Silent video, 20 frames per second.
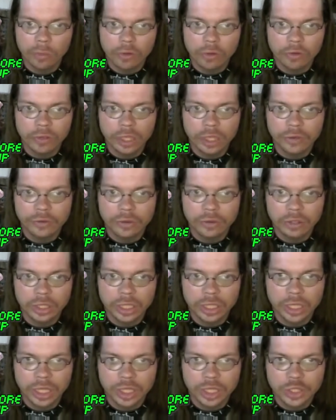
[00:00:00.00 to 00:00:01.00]
most
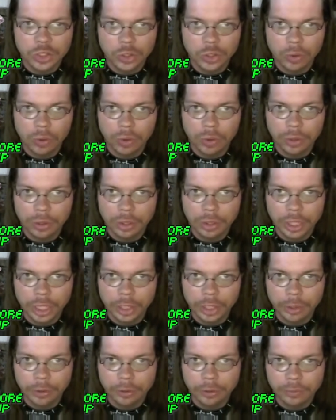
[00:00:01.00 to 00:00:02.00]
definitely catch you all
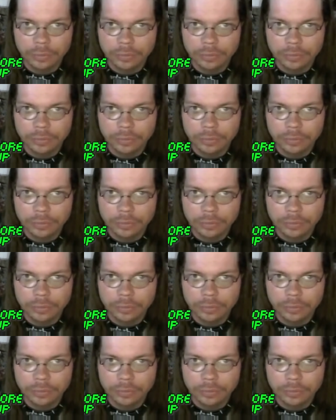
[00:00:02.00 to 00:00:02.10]
later.